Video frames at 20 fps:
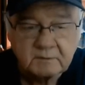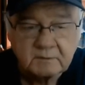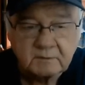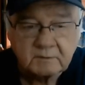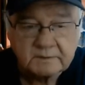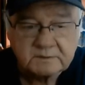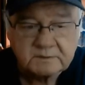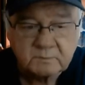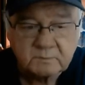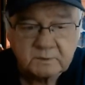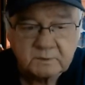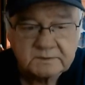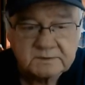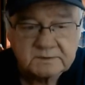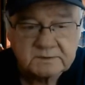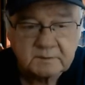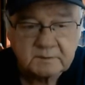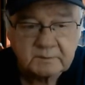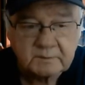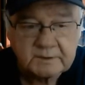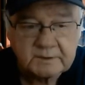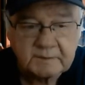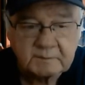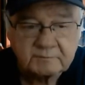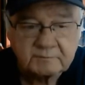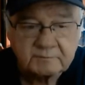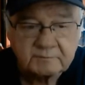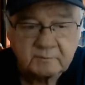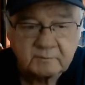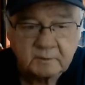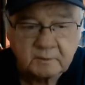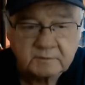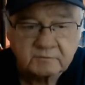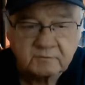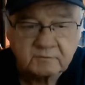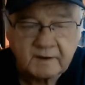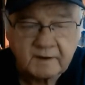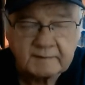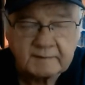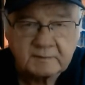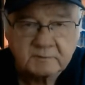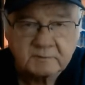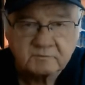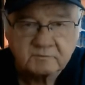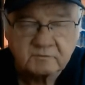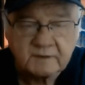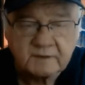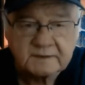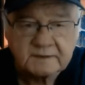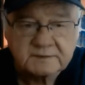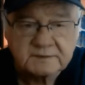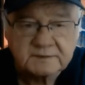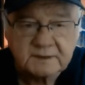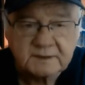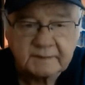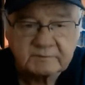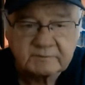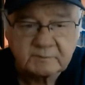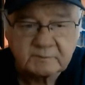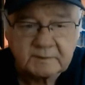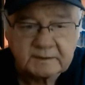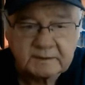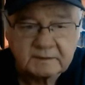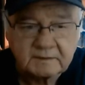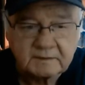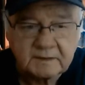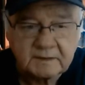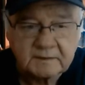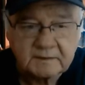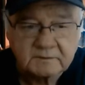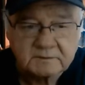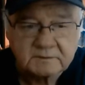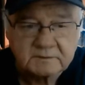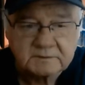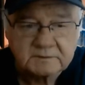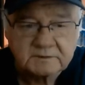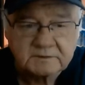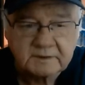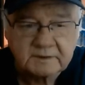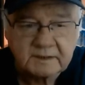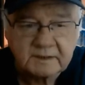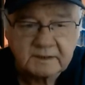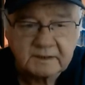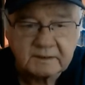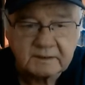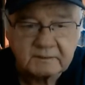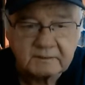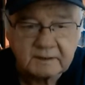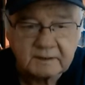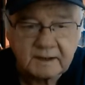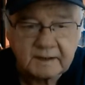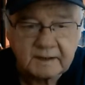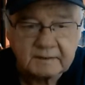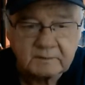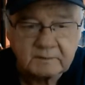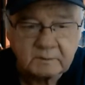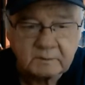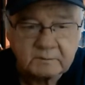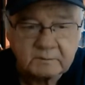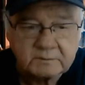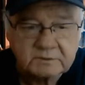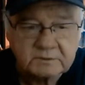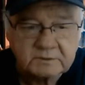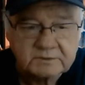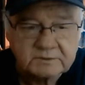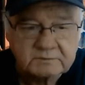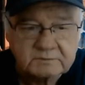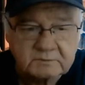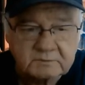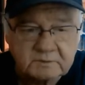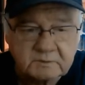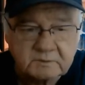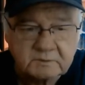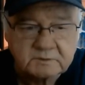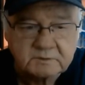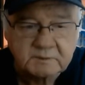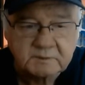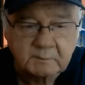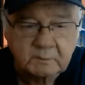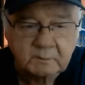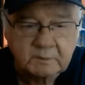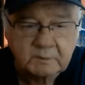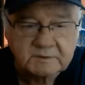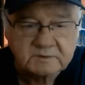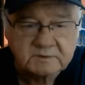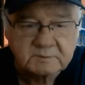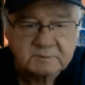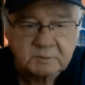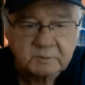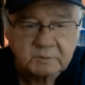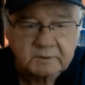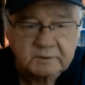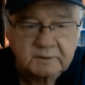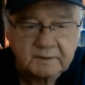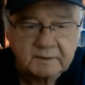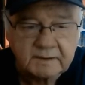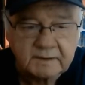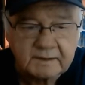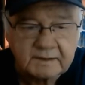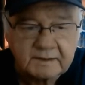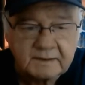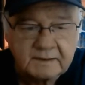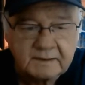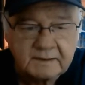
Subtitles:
Race 1 summary, number 4, Tribal Dress, tops my contenders list today here at Hollywood, which also includes number 1, Spooky Lady,